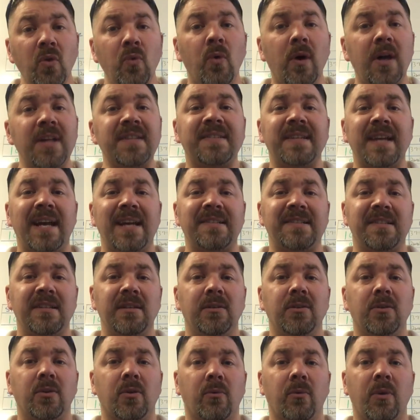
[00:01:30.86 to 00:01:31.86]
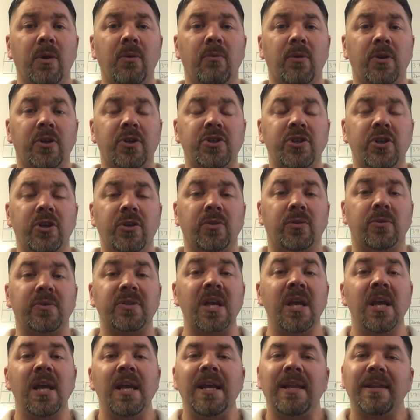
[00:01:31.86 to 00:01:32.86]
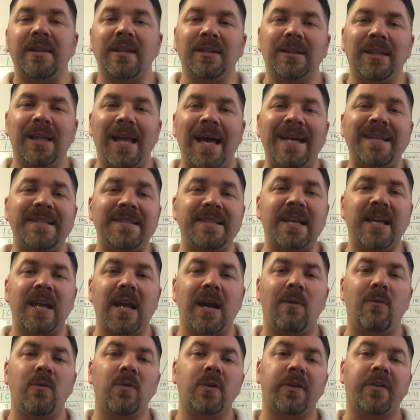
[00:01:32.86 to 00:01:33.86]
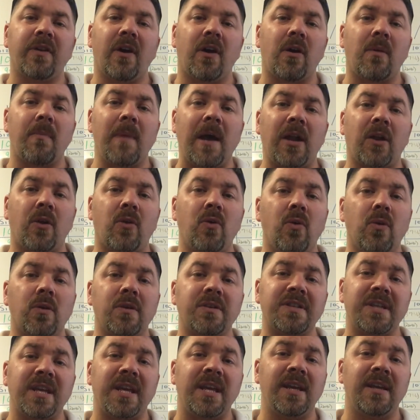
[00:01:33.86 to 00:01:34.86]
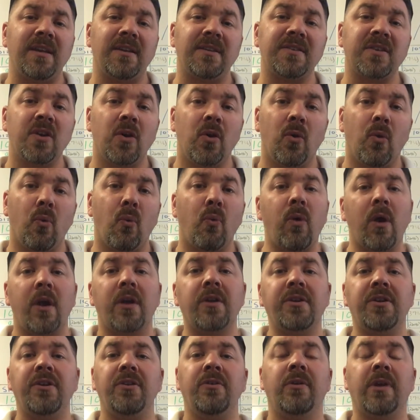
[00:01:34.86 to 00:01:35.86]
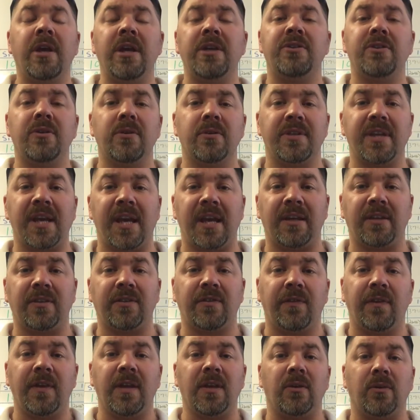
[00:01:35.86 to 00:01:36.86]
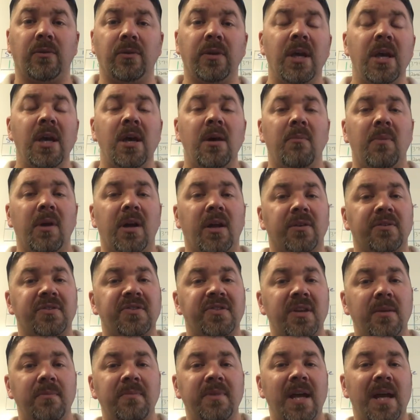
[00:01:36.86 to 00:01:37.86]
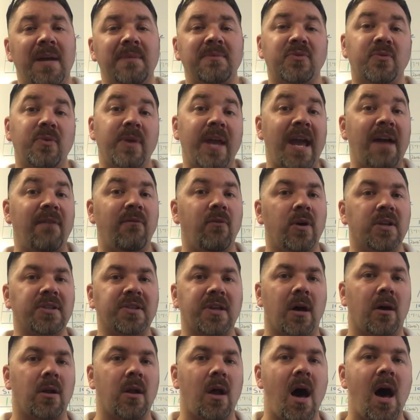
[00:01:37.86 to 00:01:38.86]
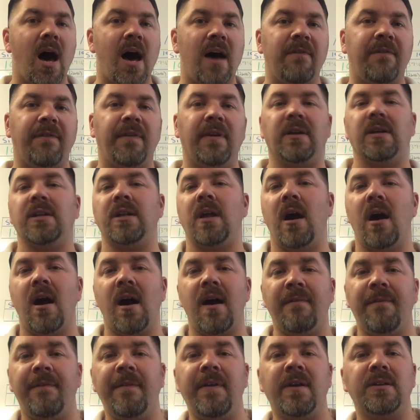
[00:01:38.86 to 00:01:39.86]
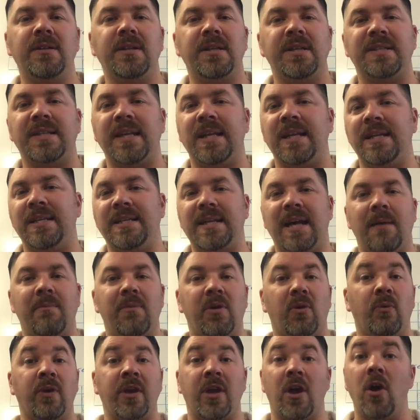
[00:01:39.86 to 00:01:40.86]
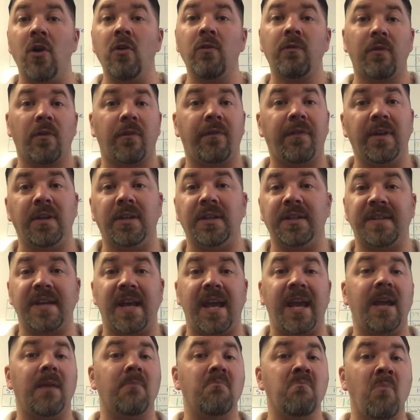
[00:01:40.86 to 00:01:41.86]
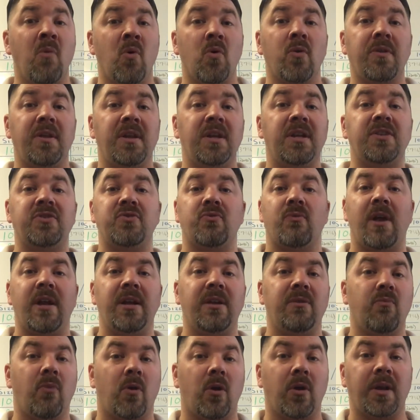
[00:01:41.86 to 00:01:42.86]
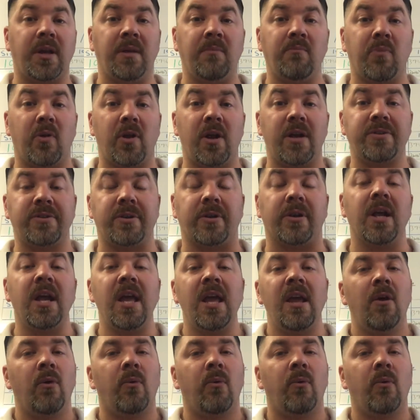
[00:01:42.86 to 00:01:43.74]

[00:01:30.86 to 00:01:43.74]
what size cylinder we want to choose. The last thing I want to talk about, of course, is where do you get your tanks filled? Because sometimes we have what's called hot filling. Hot filling is any time that we overfill a tank more than its rated working pressure.